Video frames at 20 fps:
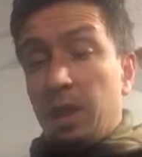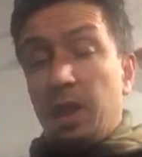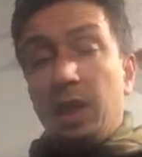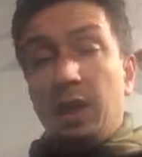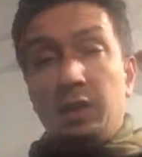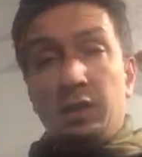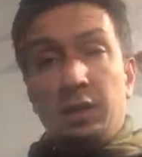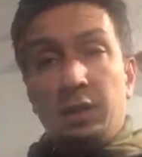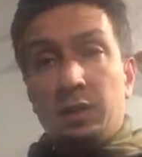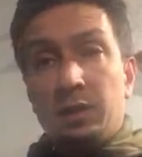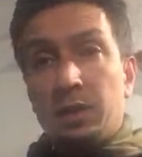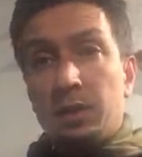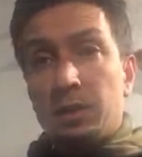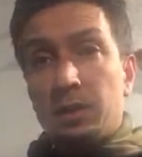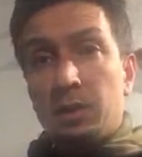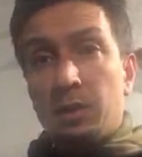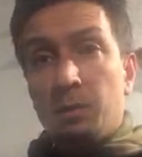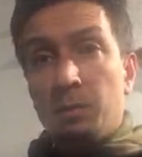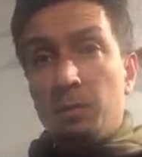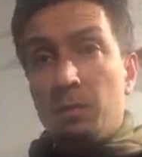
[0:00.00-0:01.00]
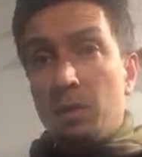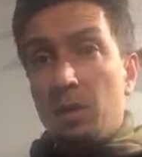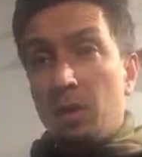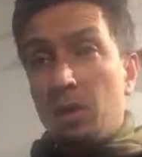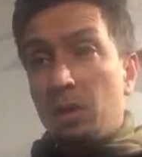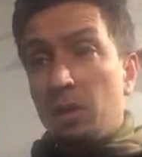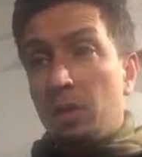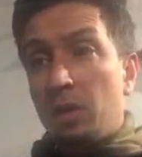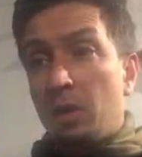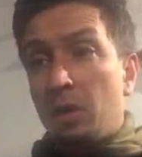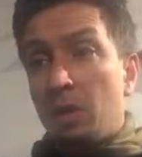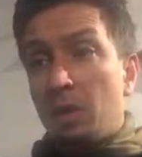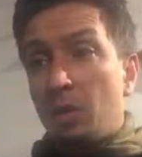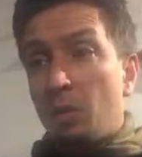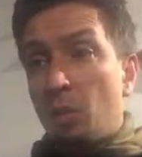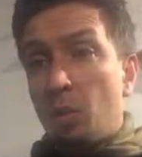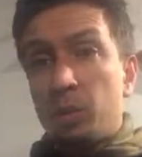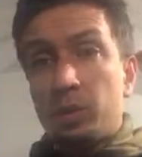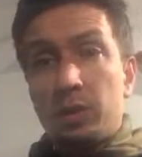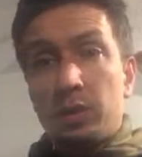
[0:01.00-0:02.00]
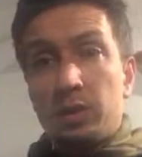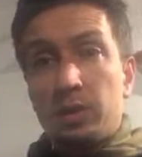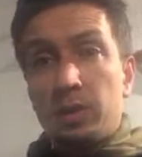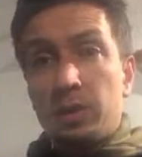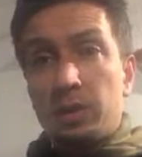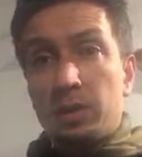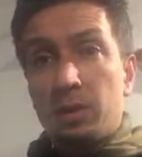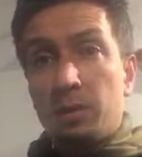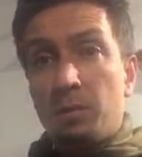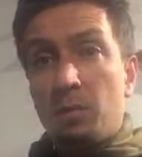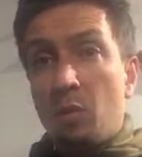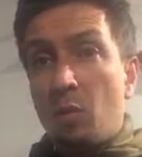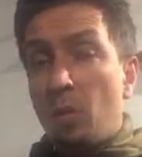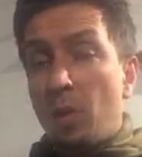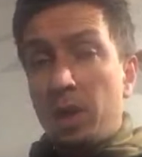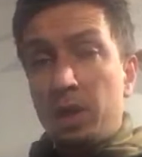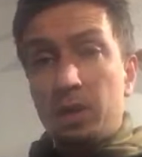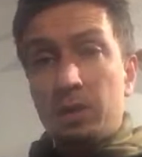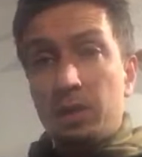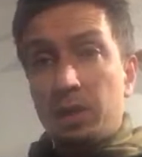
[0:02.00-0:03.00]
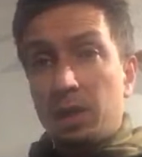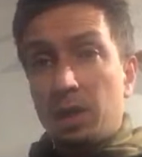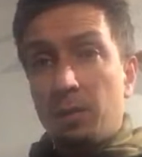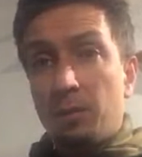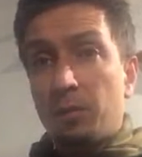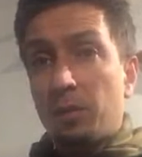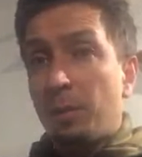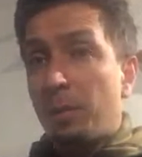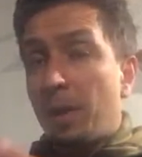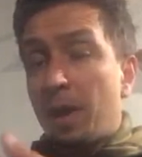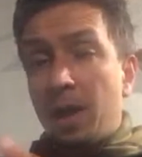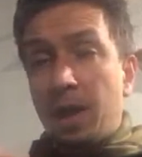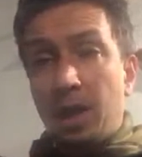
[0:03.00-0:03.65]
the heating system, the water system, where does it come from?